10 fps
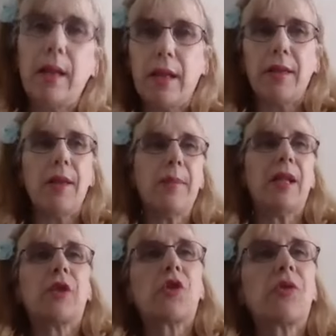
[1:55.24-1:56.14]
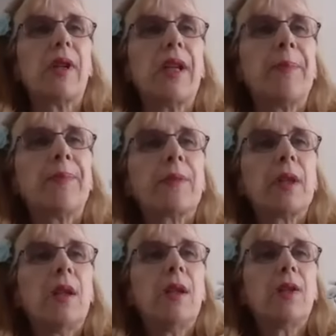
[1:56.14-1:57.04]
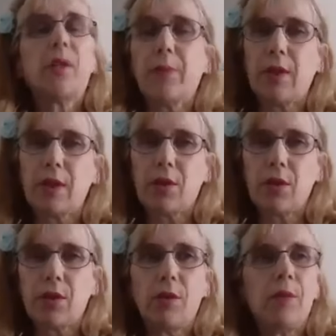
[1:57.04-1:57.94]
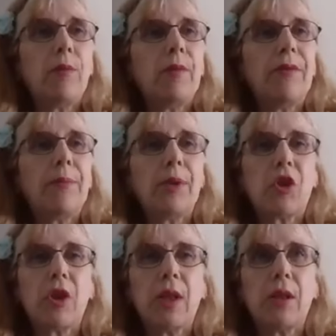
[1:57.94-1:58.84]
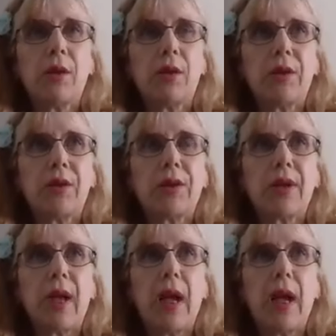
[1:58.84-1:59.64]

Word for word: in the military something to do with machine guns.